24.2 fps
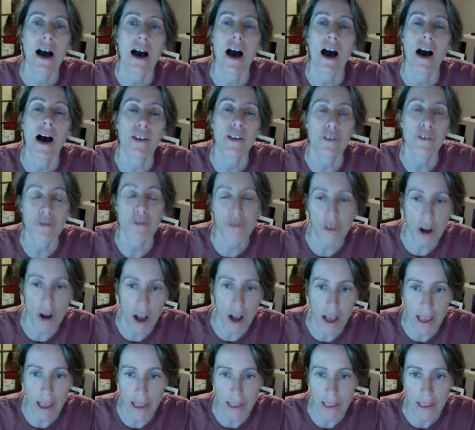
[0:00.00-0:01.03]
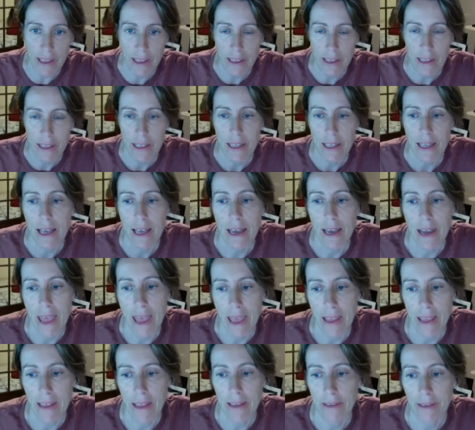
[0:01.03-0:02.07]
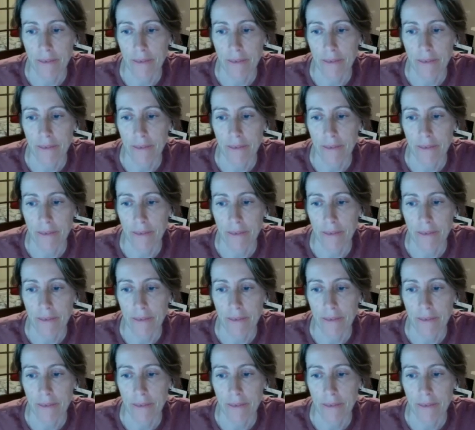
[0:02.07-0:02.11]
unfry an egg.